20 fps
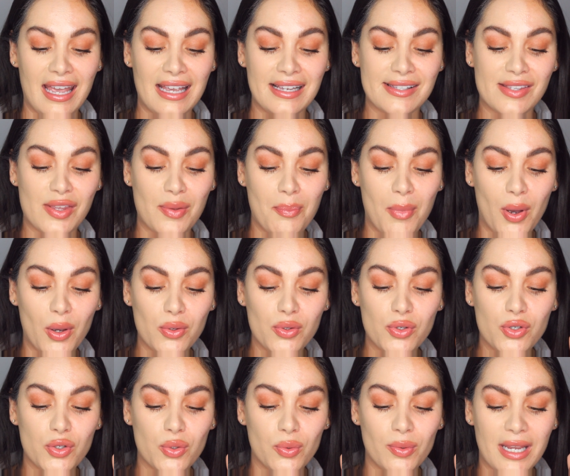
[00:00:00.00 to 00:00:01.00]
is the
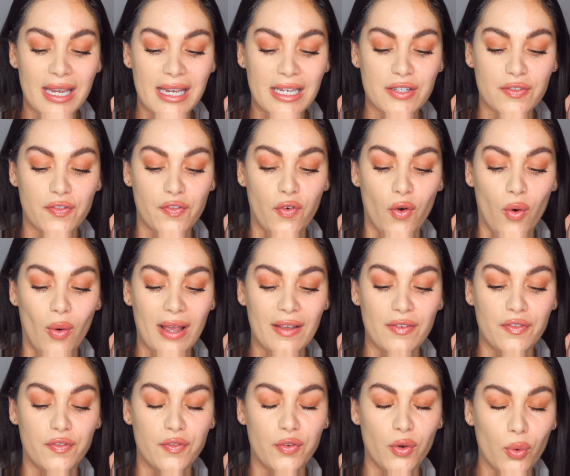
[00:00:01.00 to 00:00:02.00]
most you'll need for a
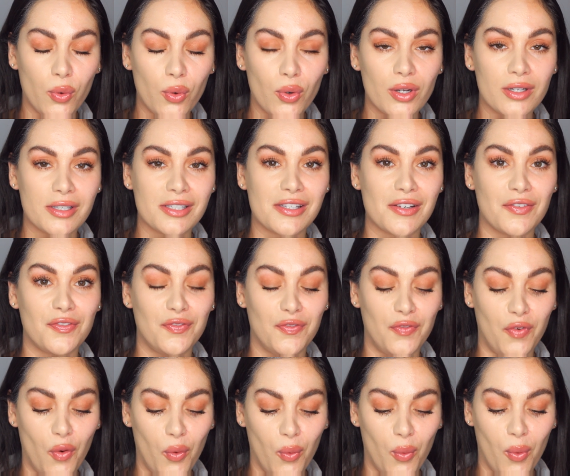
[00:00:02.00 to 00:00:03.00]
flawless
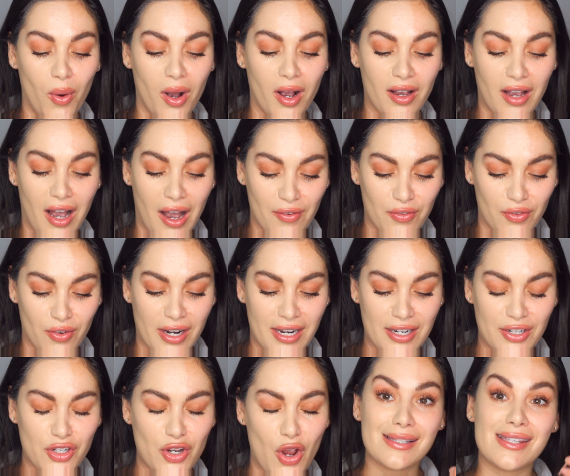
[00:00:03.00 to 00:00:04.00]
full
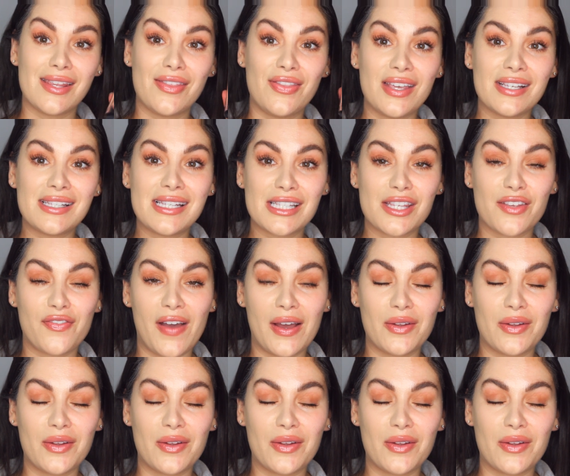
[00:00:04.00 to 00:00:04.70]
coverage. So this is the